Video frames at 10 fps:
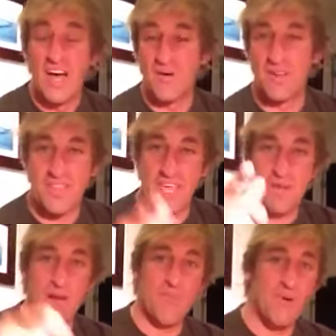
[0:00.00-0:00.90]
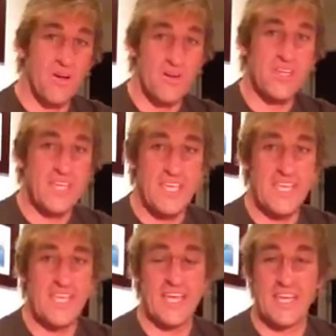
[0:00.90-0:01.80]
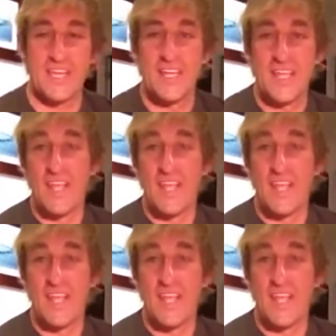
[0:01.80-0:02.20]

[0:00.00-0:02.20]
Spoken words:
I want to thank my bro Keegan.